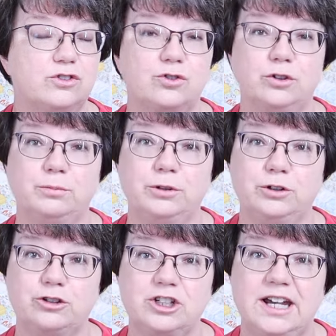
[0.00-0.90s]
True
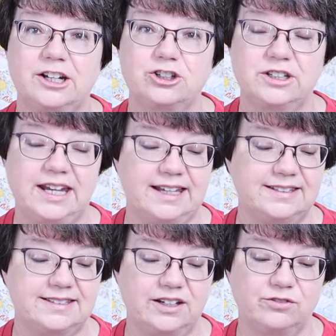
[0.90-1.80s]
Blue. She actually has
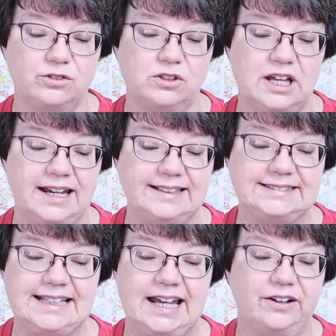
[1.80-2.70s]
several
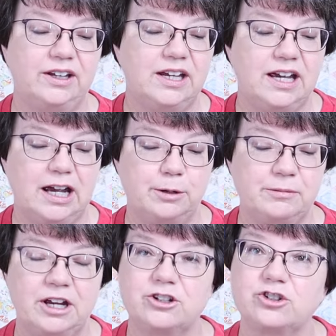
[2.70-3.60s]
lines out. I'm
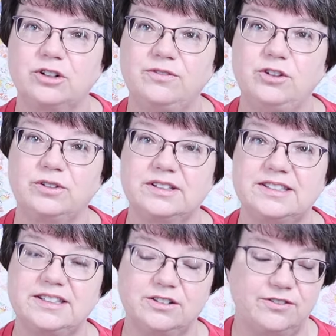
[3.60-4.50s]
not sure if you can
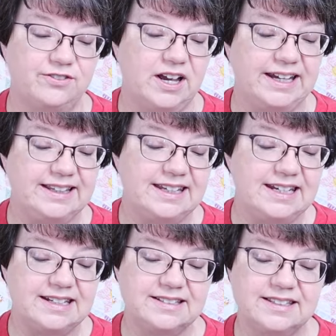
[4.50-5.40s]
still find
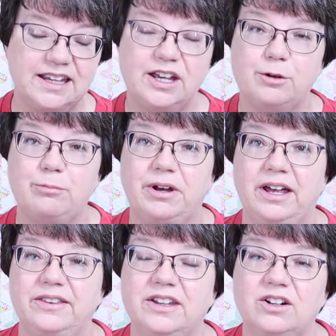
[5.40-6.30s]
these,
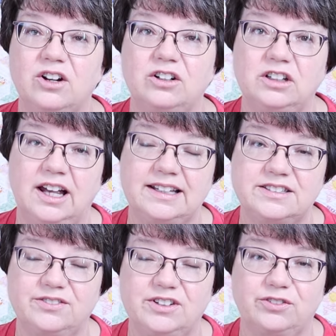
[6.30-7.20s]
but there are
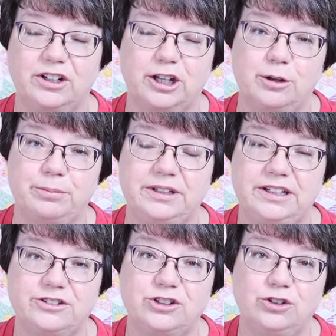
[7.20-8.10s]
lots of different
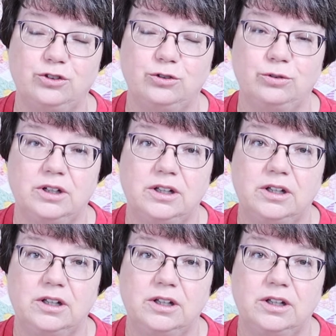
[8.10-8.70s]
companies who